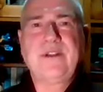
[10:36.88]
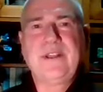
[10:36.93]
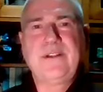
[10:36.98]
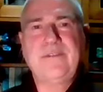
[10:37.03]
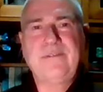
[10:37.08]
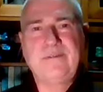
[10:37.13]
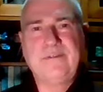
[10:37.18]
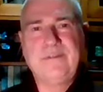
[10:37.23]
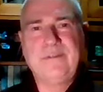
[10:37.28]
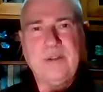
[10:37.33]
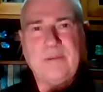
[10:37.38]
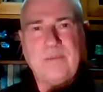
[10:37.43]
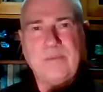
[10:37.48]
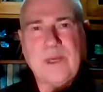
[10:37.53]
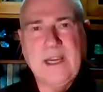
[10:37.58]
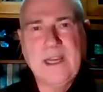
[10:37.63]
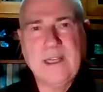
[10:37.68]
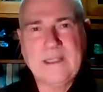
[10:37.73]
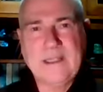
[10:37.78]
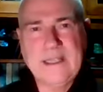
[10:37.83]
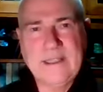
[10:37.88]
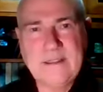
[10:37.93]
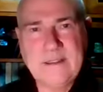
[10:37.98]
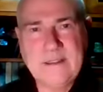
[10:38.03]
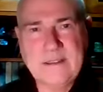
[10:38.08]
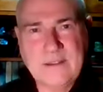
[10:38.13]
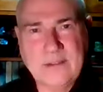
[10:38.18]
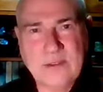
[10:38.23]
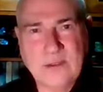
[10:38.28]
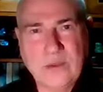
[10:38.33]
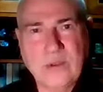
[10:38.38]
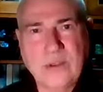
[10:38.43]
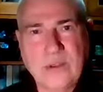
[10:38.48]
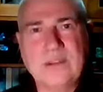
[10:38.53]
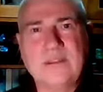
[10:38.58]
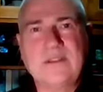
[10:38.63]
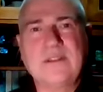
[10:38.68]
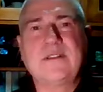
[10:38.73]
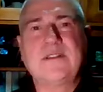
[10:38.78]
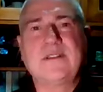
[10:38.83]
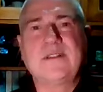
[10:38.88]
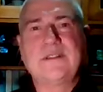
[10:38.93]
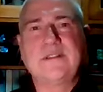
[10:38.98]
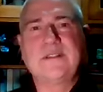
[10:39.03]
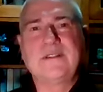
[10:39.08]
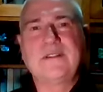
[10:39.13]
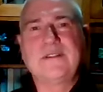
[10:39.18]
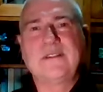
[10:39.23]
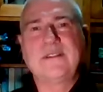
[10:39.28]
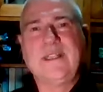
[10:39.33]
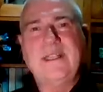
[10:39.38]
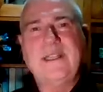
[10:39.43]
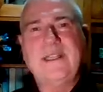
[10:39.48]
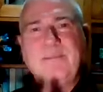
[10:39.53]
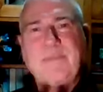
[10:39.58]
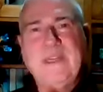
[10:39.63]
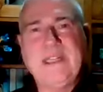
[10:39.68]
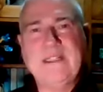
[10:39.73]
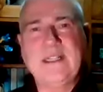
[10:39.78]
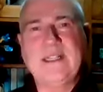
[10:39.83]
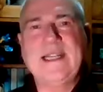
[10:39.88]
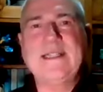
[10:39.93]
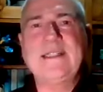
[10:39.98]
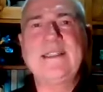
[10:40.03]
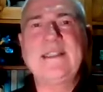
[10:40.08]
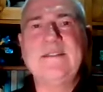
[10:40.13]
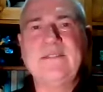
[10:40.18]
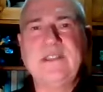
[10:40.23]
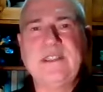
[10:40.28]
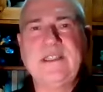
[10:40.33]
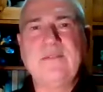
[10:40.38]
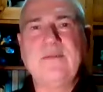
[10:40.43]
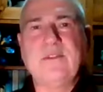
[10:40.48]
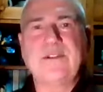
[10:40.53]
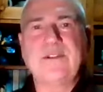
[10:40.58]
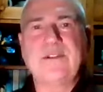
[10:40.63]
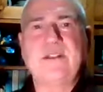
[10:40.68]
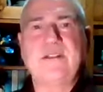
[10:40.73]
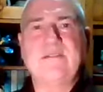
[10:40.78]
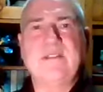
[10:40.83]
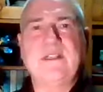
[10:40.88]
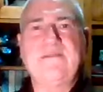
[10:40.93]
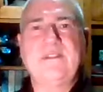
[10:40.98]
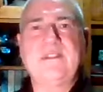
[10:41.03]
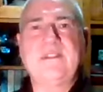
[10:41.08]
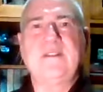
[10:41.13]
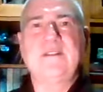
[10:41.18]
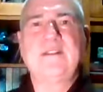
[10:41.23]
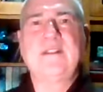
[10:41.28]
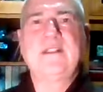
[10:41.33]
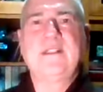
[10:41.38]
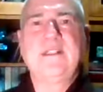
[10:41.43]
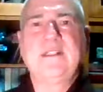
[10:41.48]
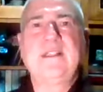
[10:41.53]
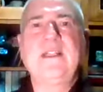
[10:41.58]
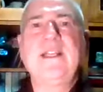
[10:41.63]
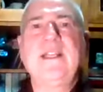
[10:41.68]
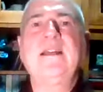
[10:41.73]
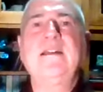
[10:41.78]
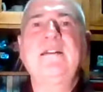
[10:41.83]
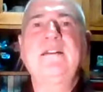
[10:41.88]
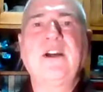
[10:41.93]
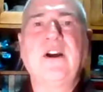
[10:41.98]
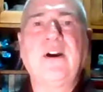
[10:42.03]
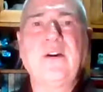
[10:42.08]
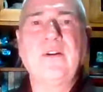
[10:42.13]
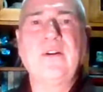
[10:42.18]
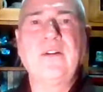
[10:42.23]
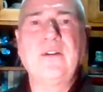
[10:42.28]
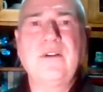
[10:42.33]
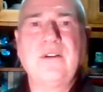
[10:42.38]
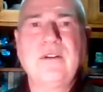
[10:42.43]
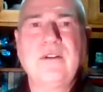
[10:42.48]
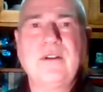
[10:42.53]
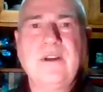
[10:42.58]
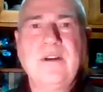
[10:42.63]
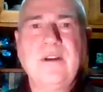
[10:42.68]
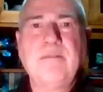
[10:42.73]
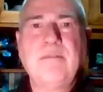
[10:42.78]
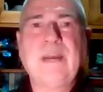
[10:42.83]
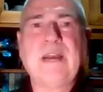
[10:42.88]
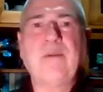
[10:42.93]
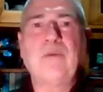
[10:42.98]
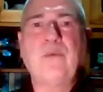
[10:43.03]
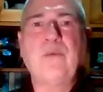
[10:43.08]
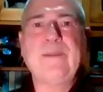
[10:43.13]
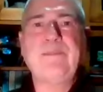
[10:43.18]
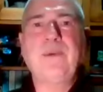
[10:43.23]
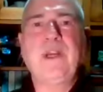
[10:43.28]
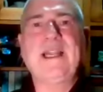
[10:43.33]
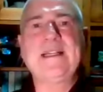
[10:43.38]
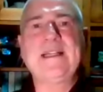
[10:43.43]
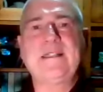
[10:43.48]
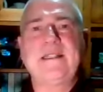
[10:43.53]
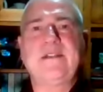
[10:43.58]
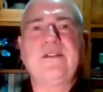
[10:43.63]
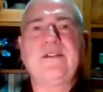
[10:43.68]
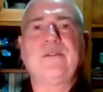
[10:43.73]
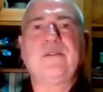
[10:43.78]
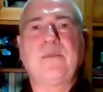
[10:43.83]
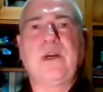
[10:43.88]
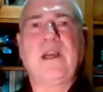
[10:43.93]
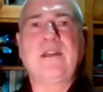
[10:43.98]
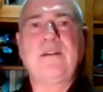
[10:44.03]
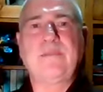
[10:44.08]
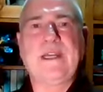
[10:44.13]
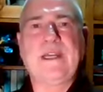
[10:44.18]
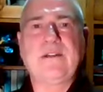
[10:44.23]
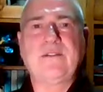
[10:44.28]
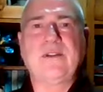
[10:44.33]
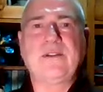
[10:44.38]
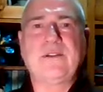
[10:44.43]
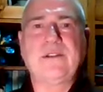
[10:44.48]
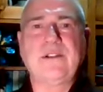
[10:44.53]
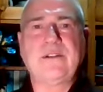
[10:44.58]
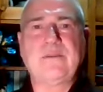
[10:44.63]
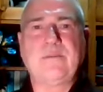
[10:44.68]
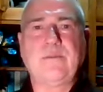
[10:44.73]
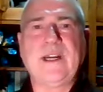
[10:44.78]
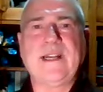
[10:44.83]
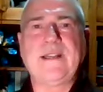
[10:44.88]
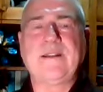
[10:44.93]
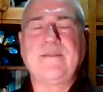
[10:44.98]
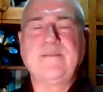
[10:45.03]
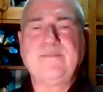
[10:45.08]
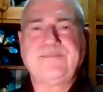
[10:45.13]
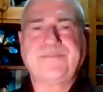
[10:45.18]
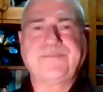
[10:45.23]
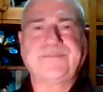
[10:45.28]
if your mind gets thoughts, any mental activity whatsoever, let it go by replacing your mind back onto your breath.